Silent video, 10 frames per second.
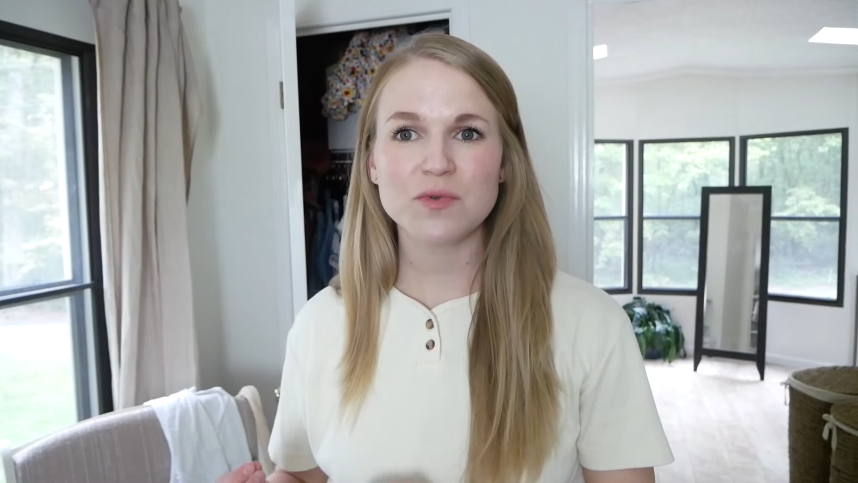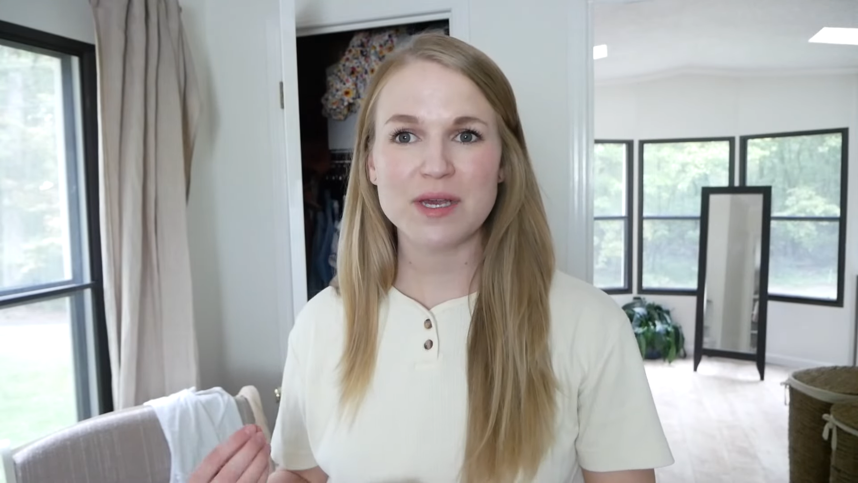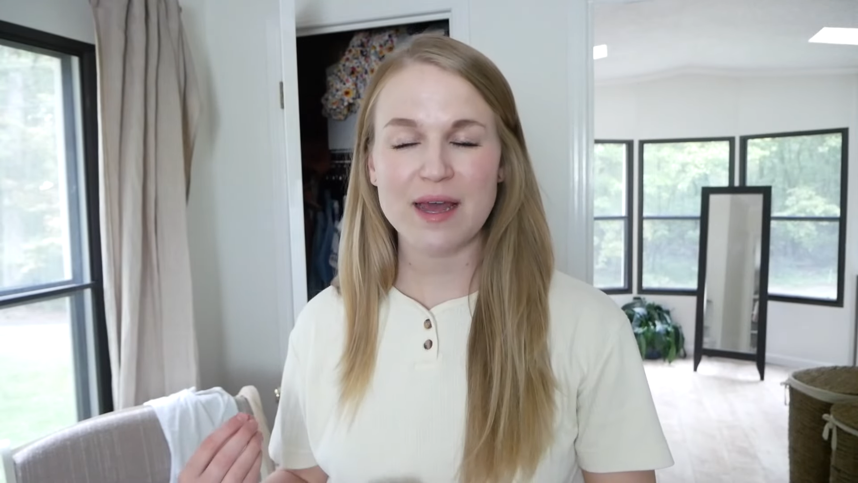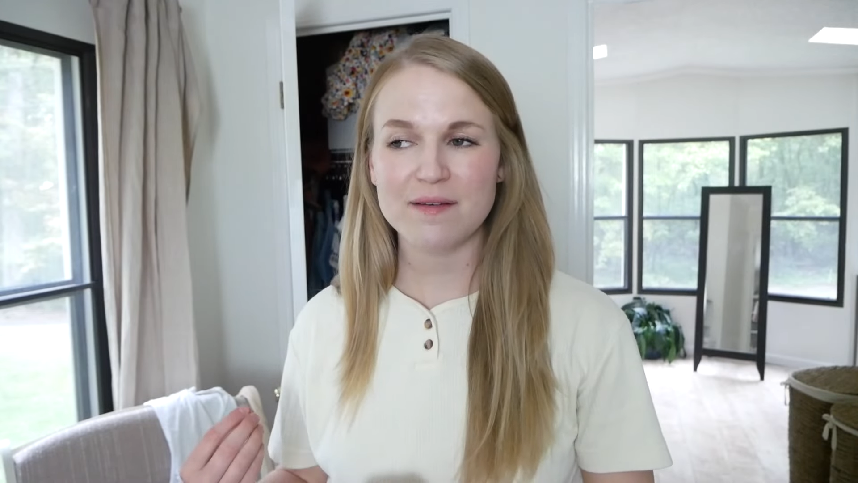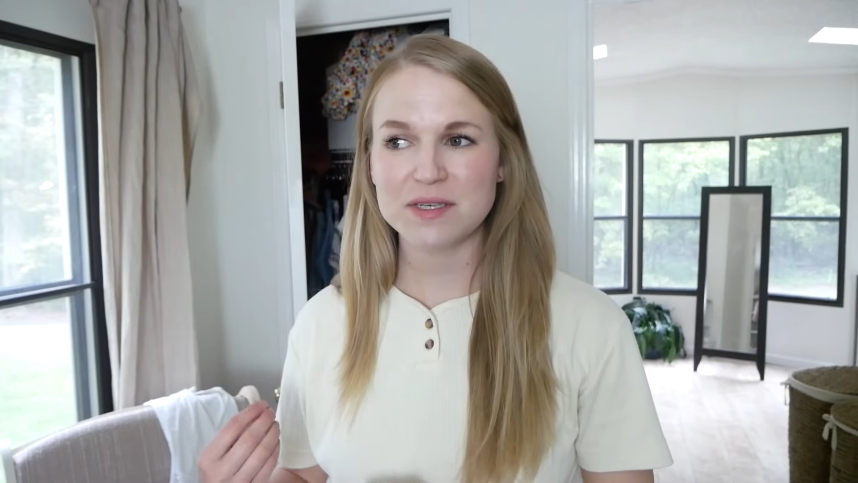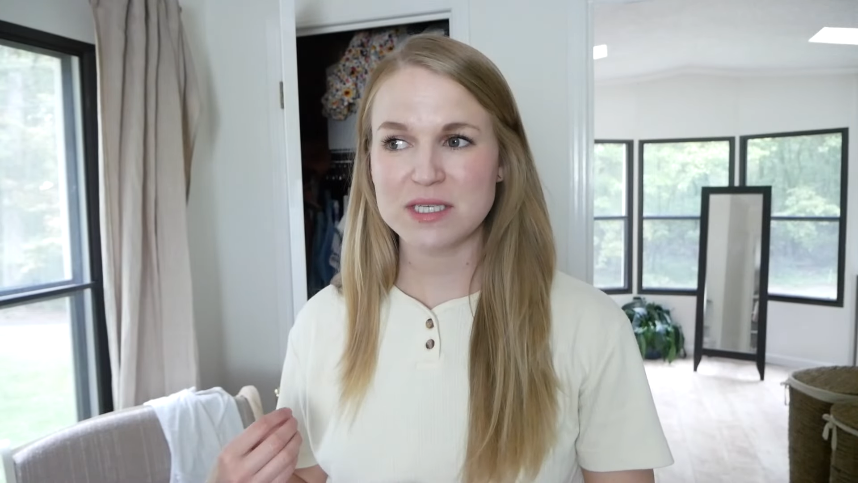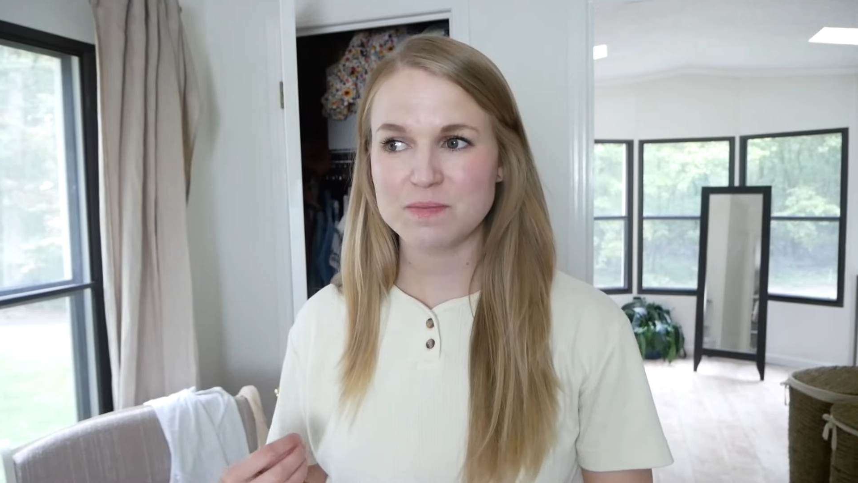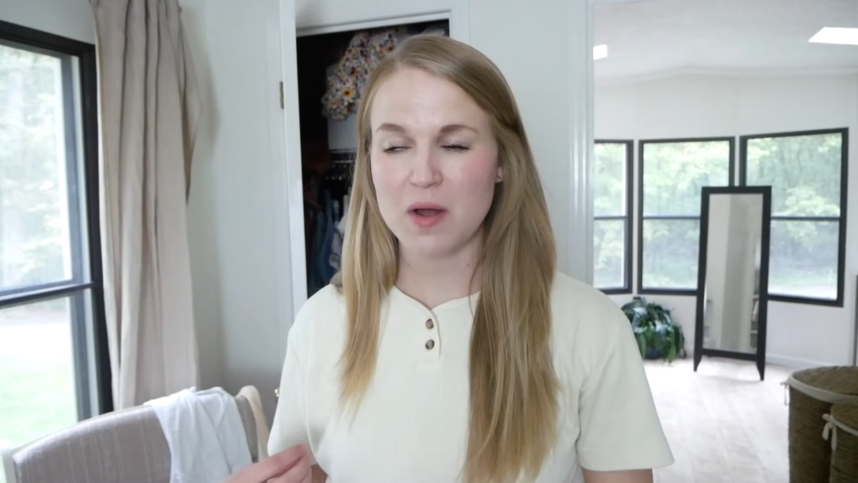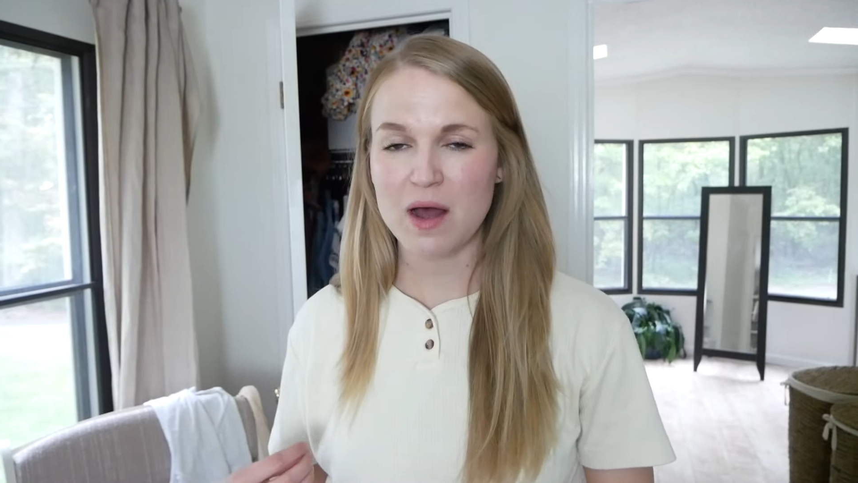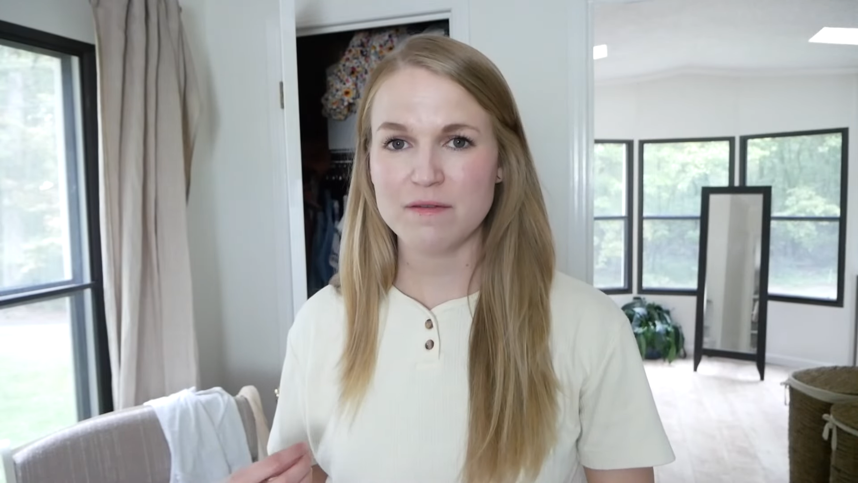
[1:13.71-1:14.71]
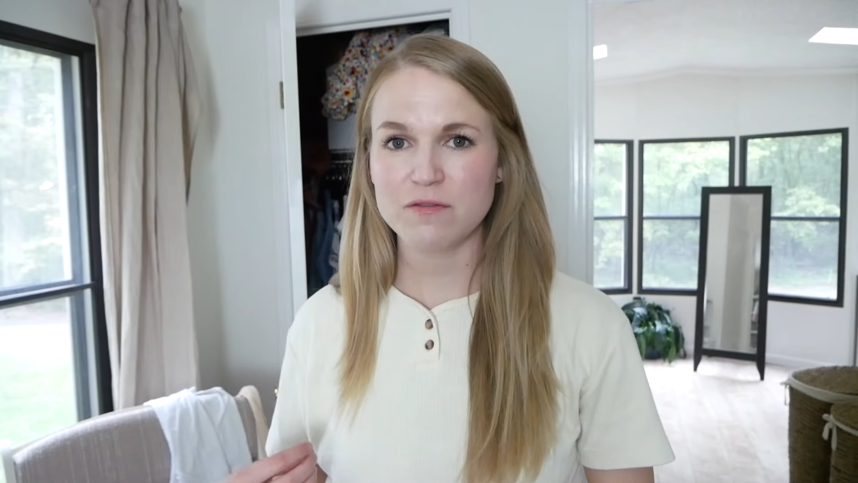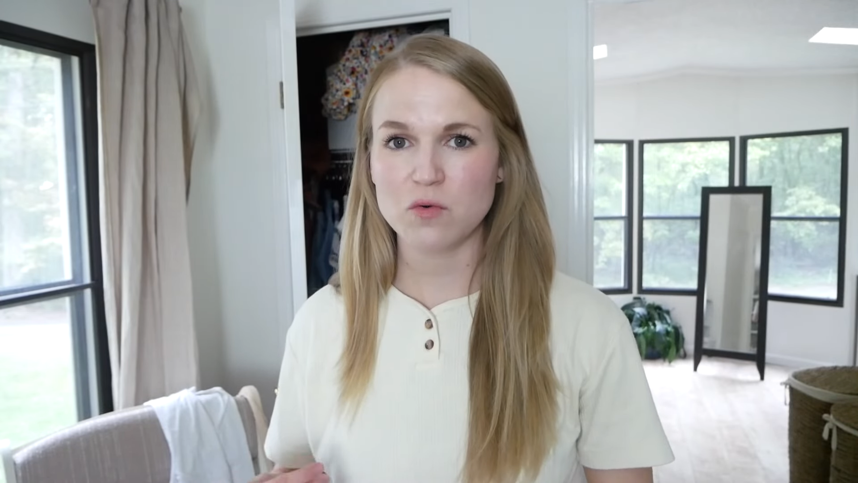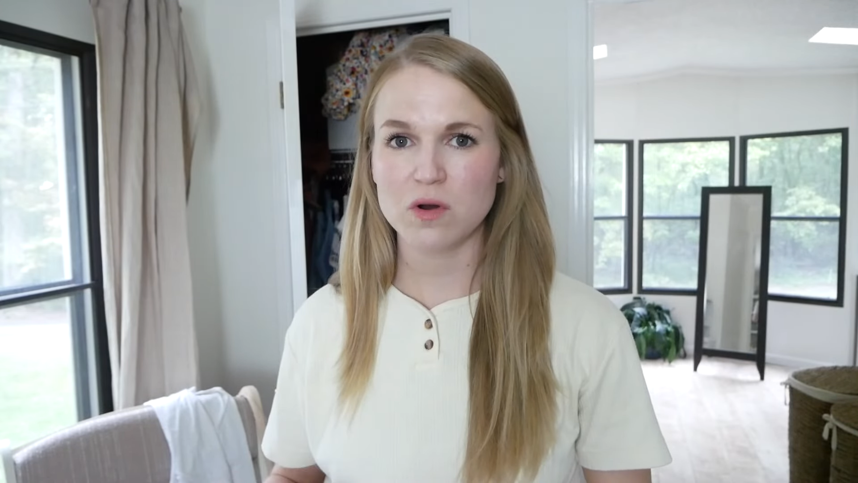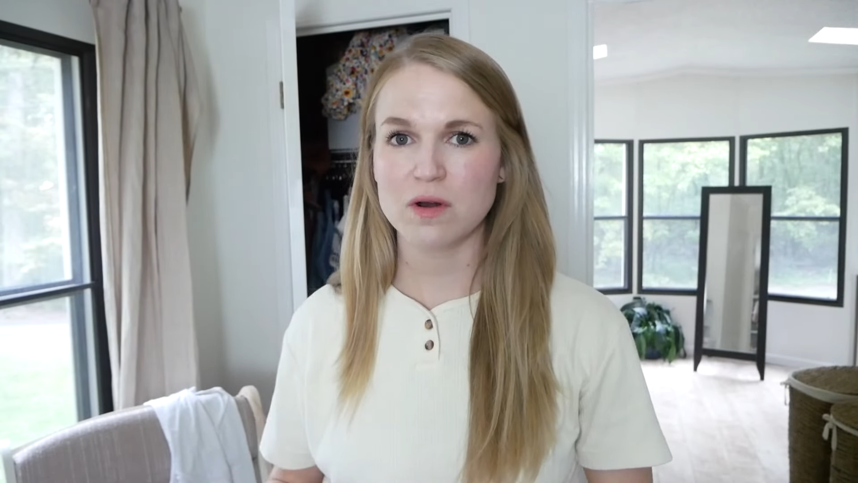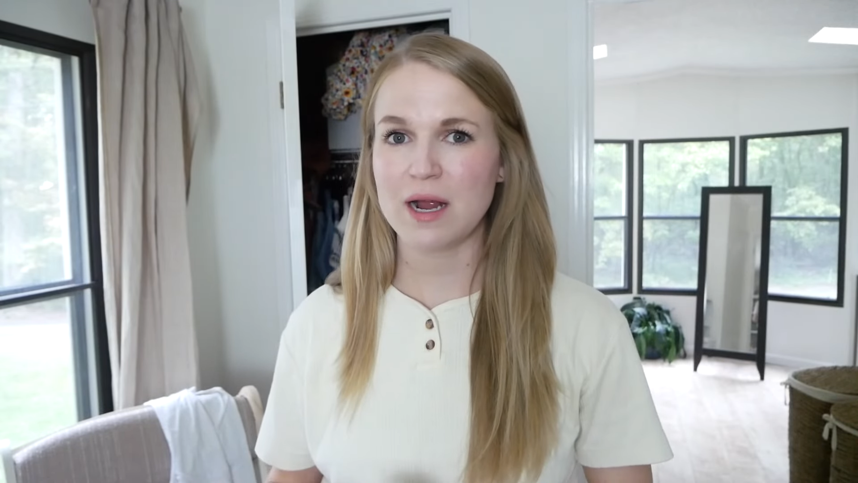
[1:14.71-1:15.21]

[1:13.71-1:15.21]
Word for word: really have a spot for.